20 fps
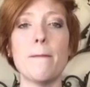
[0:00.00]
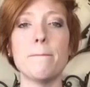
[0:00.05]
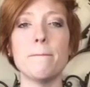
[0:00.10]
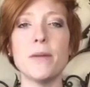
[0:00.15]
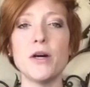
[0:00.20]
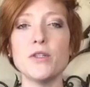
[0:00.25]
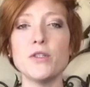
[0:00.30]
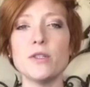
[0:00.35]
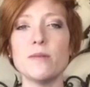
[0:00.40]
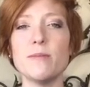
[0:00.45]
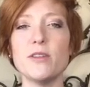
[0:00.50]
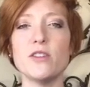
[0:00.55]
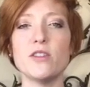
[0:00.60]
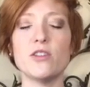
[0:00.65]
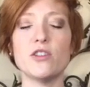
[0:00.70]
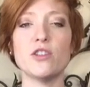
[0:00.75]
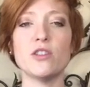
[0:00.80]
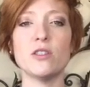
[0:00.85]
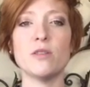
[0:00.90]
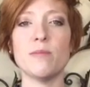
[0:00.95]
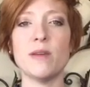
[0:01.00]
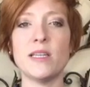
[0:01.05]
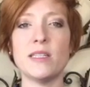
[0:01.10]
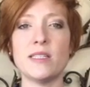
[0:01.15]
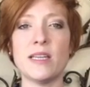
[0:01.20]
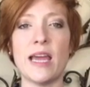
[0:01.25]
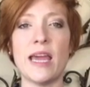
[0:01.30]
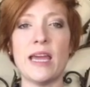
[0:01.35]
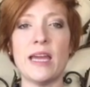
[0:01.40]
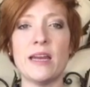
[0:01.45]
Most musicians
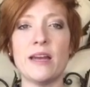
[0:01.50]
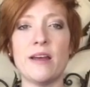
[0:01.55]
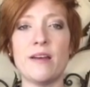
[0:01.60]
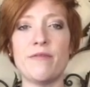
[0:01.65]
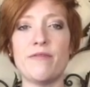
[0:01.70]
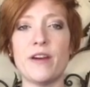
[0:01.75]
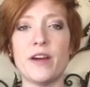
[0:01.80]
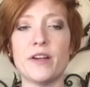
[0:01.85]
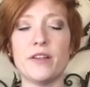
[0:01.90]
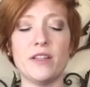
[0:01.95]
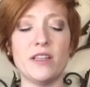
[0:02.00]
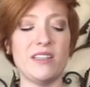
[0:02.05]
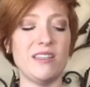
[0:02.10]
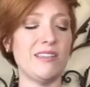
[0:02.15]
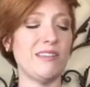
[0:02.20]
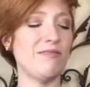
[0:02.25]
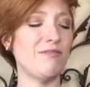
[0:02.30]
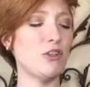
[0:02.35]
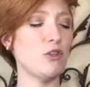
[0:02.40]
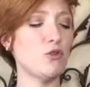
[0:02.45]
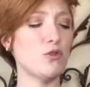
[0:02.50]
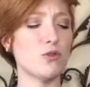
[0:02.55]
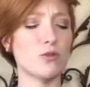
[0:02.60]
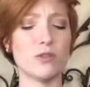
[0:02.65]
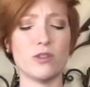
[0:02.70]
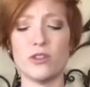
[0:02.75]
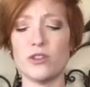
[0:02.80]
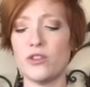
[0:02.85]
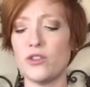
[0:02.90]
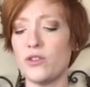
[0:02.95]
maintain a fairly
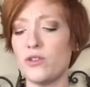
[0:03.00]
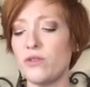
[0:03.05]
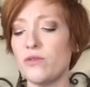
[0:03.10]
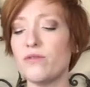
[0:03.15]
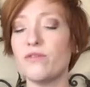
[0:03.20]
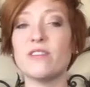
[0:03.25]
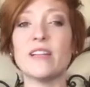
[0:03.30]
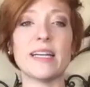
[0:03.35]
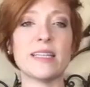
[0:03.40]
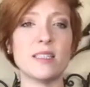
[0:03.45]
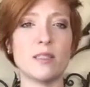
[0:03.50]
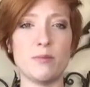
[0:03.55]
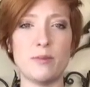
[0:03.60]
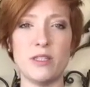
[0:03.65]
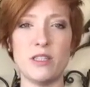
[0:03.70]
neutral to flexed